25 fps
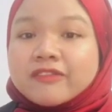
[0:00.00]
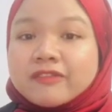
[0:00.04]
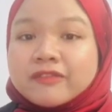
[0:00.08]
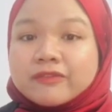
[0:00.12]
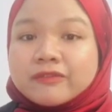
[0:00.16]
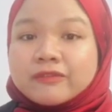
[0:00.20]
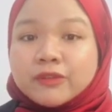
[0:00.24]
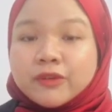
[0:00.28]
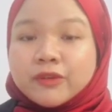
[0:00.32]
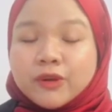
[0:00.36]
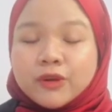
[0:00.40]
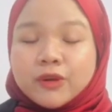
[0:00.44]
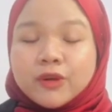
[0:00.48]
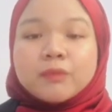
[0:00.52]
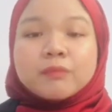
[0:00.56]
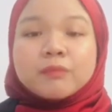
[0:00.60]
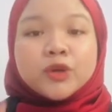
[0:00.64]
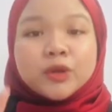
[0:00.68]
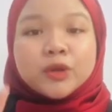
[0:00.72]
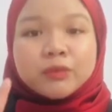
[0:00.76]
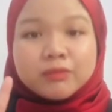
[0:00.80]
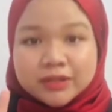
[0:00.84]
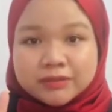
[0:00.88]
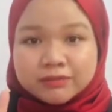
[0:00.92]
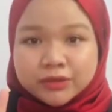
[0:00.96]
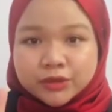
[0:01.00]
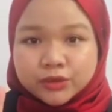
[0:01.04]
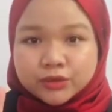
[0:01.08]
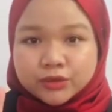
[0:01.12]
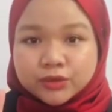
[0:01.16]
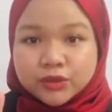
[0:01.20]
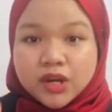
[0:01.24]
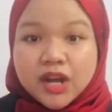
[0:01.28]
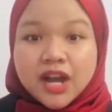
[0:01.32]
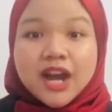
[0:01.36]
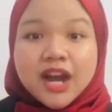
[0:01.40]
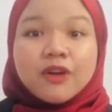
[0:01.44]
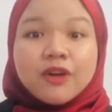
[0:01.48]
for problem 2,
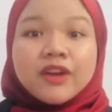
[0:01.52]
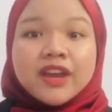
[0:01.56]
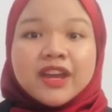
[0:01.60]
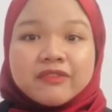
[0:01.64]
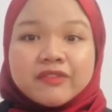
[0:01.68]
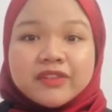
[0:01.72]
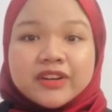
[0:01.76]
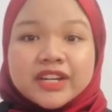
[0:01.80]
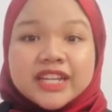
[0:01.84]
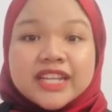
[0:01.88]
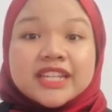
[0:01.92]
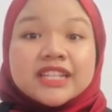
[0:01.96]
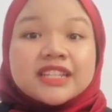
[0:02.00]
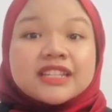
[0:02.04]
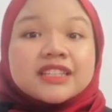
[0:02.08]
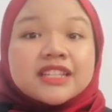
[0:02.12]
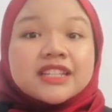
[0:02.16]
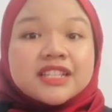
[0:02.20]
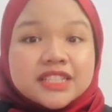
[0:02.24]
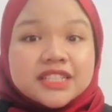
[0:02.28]
however, it turns